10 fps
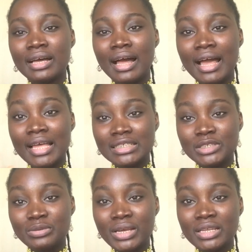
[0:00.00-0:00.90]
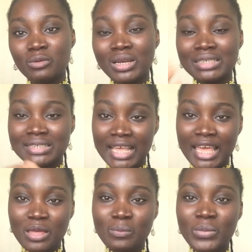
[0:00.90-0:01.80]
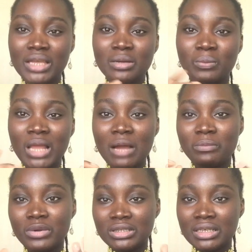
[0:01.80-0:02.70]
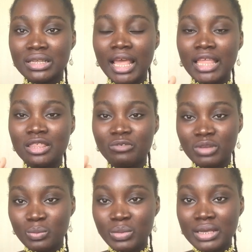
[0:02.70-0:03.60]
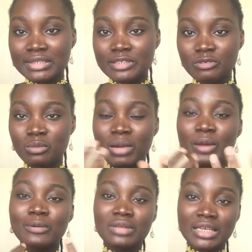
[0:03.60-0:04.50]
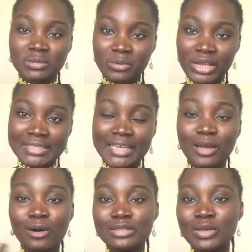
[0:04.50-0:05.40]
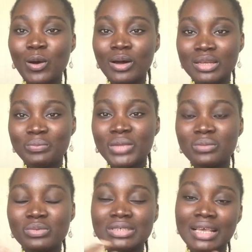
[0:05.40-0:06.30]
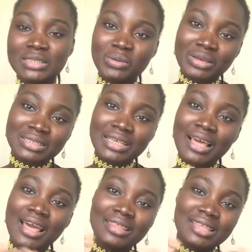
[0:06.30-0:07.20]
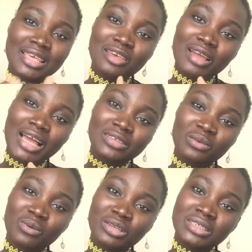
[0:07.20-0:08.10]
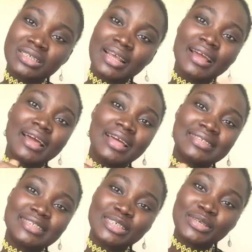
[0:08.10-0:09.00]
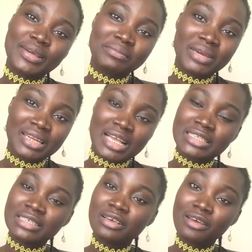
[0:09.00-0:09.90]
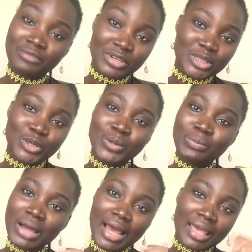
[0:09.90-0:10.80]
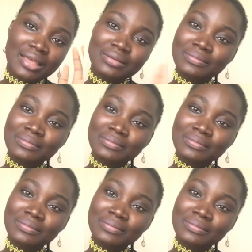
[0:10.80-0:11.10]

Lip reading: answering what it's like being a Black person in the Philippines from my own experience and also other people's experience. Thank you guys for watching, and see you in my next video. Bye.